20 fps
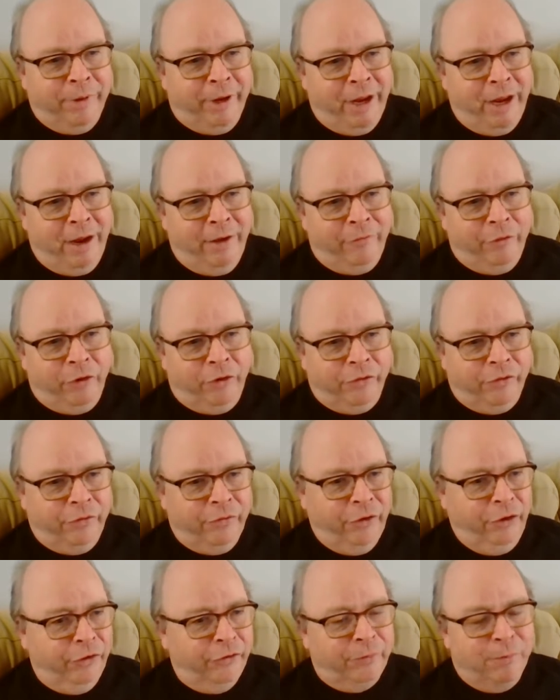behaviors. If
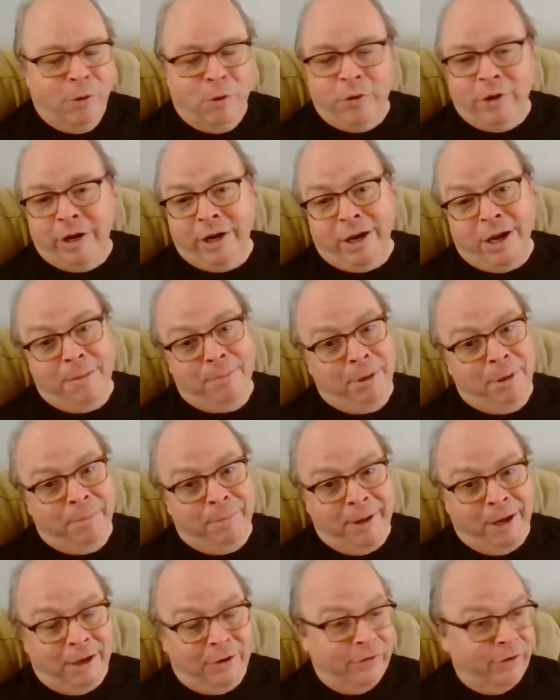you're smoking a couple of
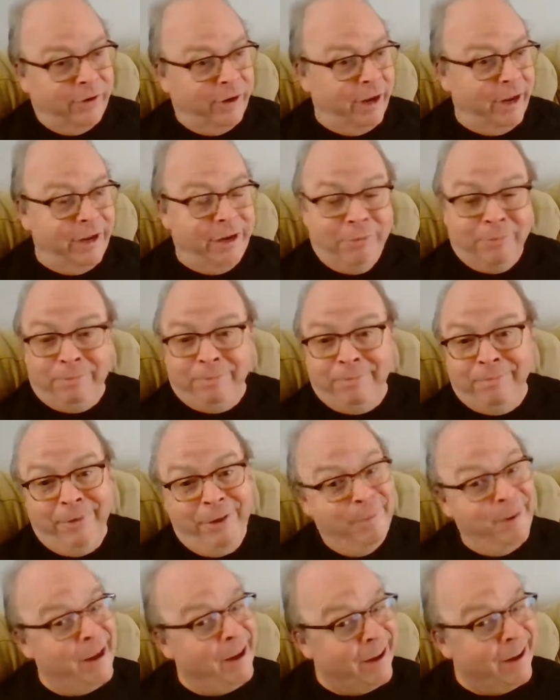packs a day,
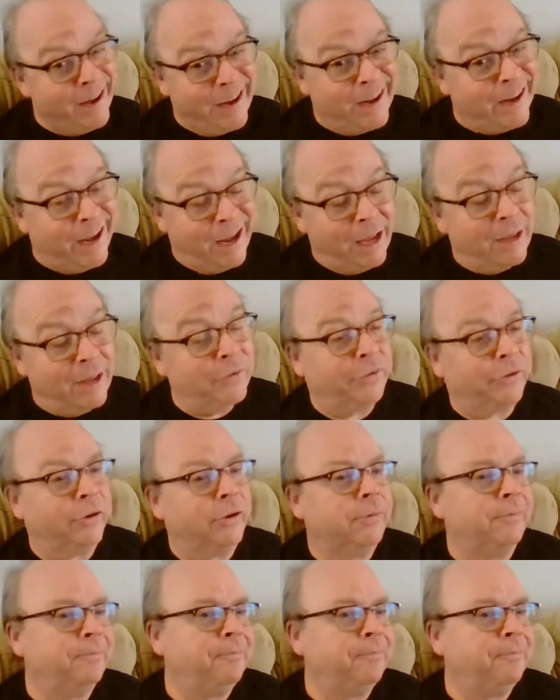you may get cancer.